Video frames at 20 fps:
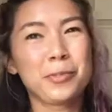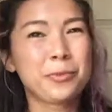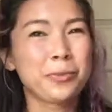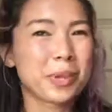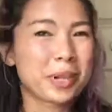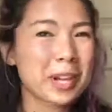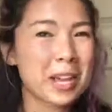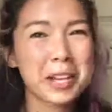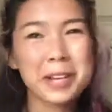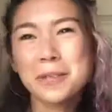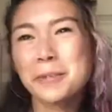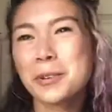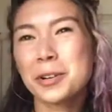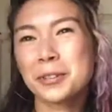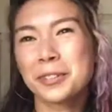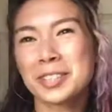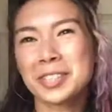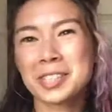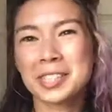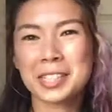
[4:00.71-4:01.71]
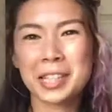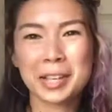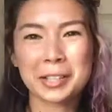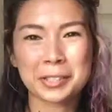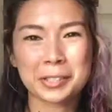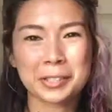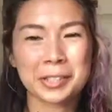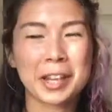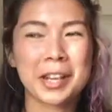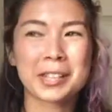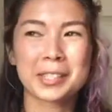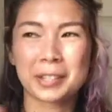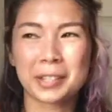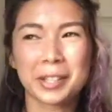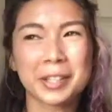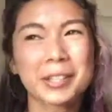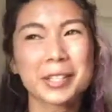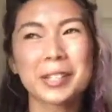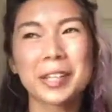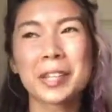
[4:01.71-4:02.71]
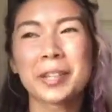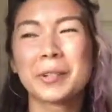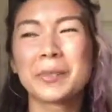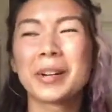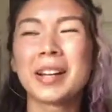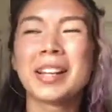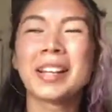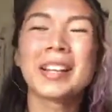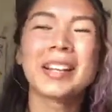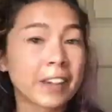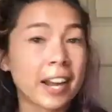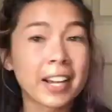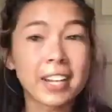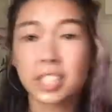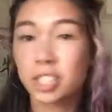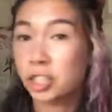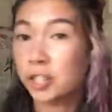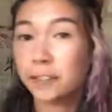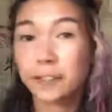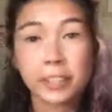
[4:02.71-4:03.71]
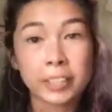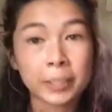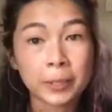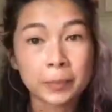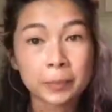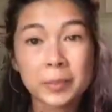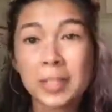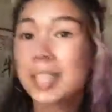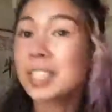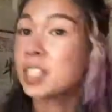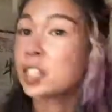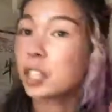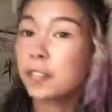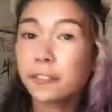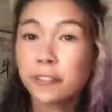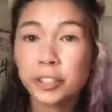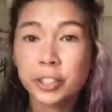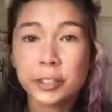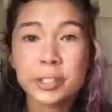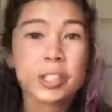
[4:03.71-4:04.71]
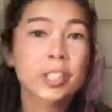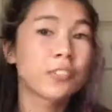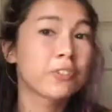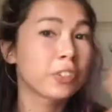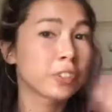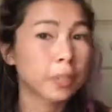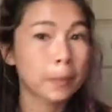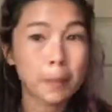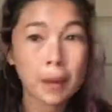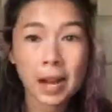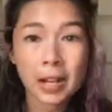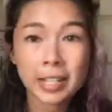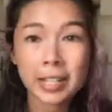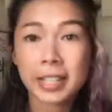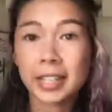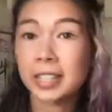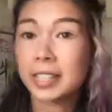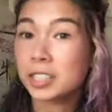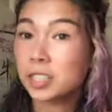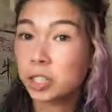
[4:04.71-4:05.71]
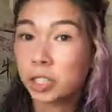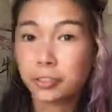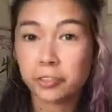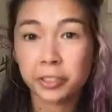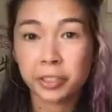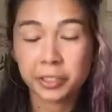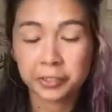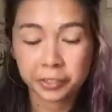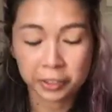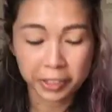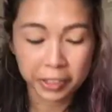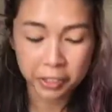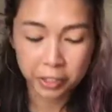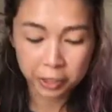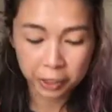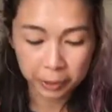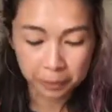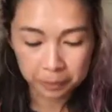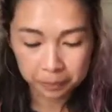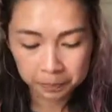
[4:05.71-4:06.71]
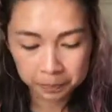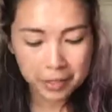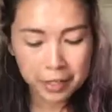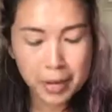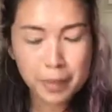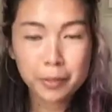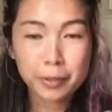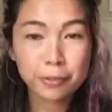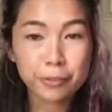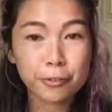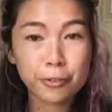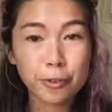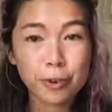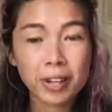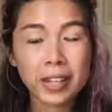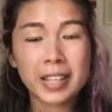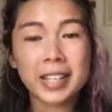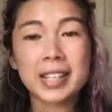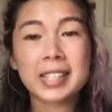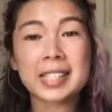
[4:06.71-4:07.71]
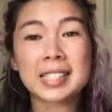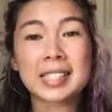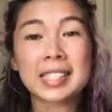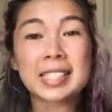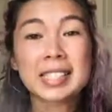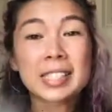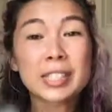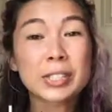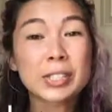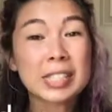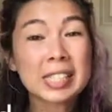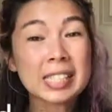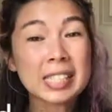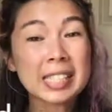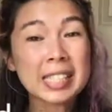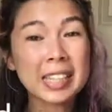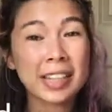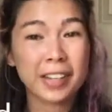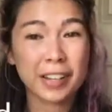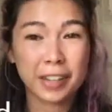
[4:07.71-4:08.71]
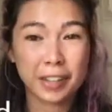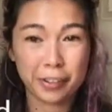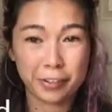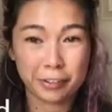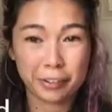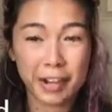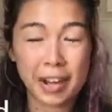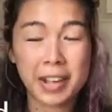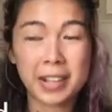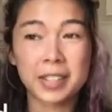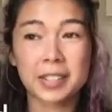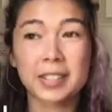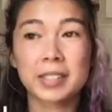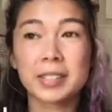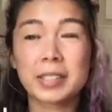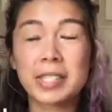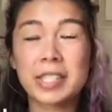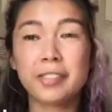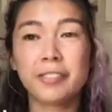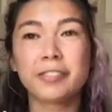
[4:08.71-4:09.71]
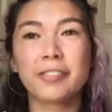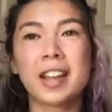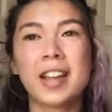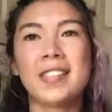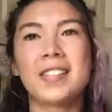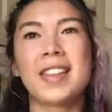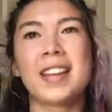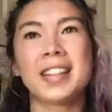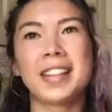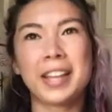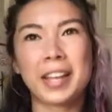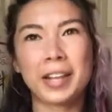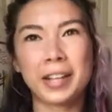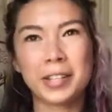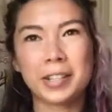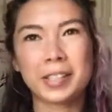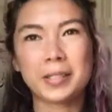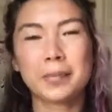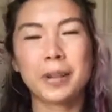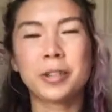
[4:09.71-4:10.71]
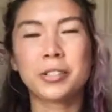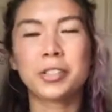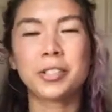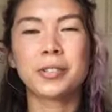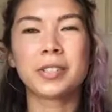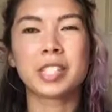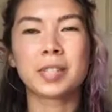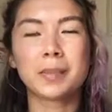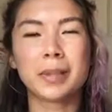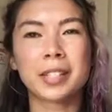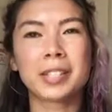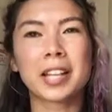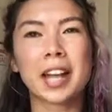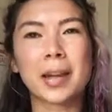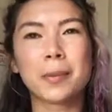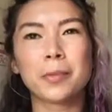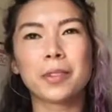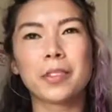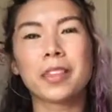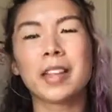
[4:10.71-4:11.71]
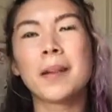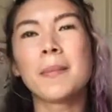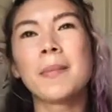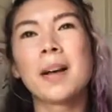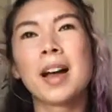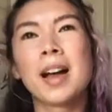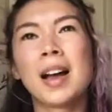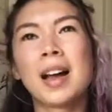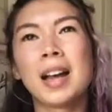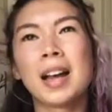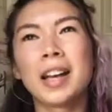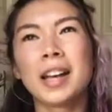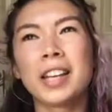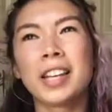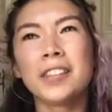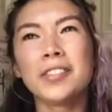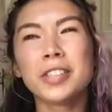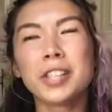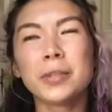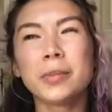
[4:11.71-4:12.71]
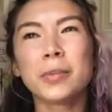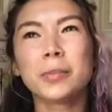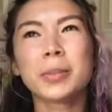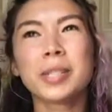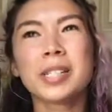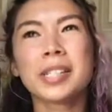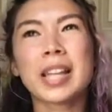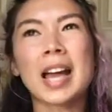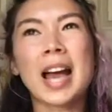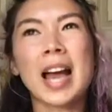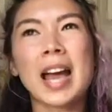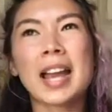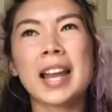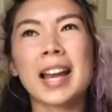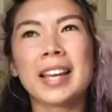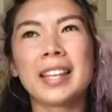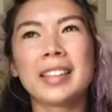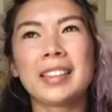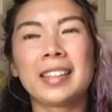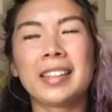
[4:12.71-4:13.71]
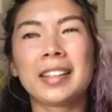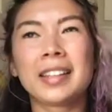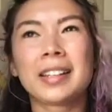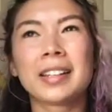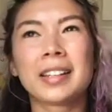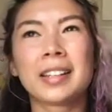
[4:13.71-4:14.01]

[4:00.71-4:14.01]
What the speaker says: you want any more reasons to exercise, there's another one, and it's good for you. It's good for you, it's good for your body, and it's good for your feelings too. Number four is to see a friend. See a friend that cares about you and spend time with them. Even though when we're sad, I think